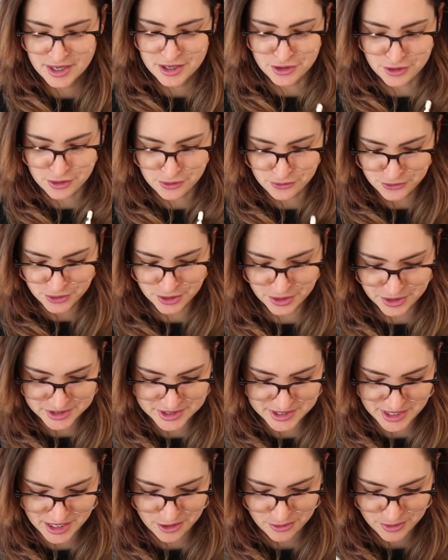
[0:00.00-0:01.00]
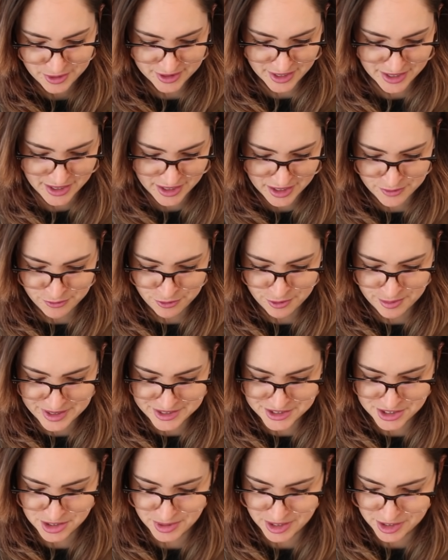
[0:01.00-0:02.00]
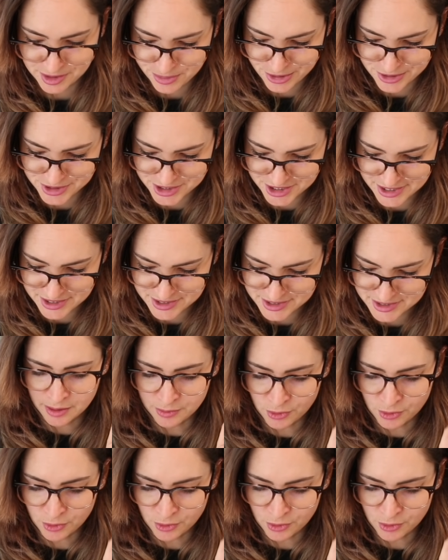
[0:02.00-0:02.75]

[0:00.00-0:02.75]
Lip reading: you can fill this out with like information about the project.